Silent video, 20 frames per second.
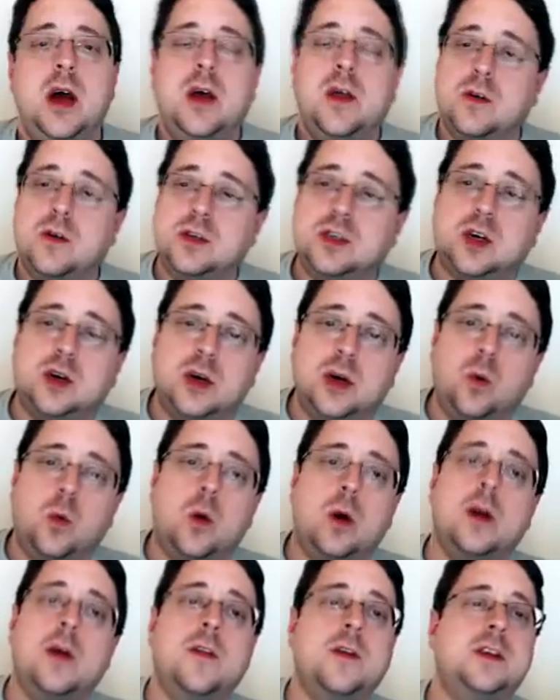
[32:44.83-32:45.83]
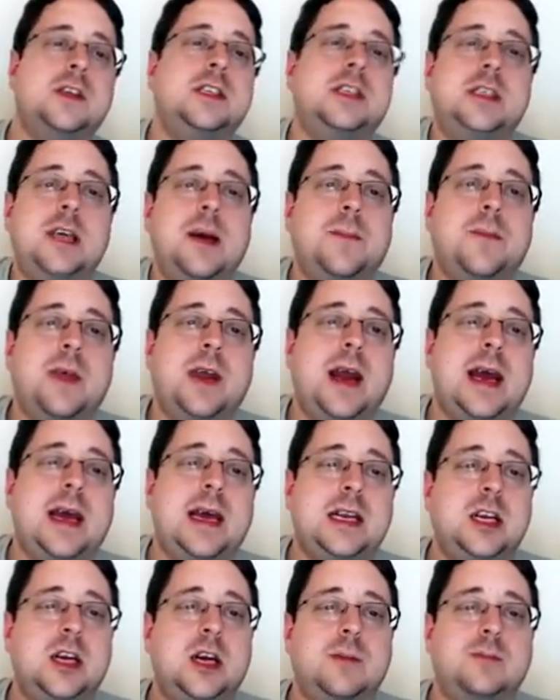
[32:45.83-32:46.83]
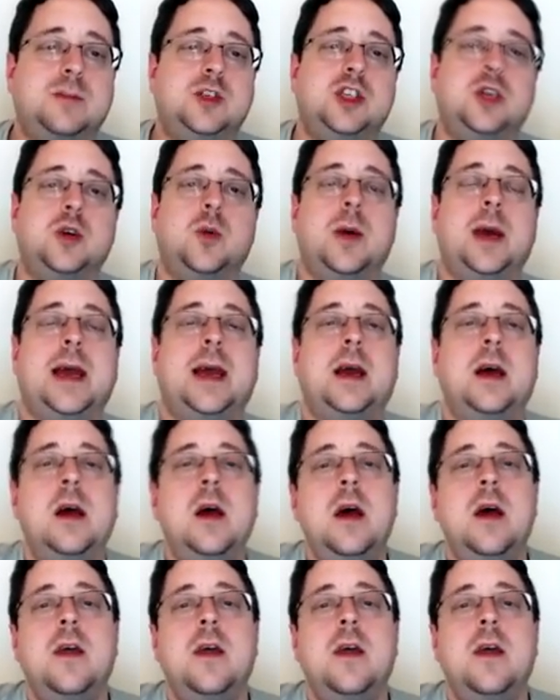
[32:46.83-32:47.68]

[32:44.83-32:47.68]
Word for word: There's only one other step that I ended up doing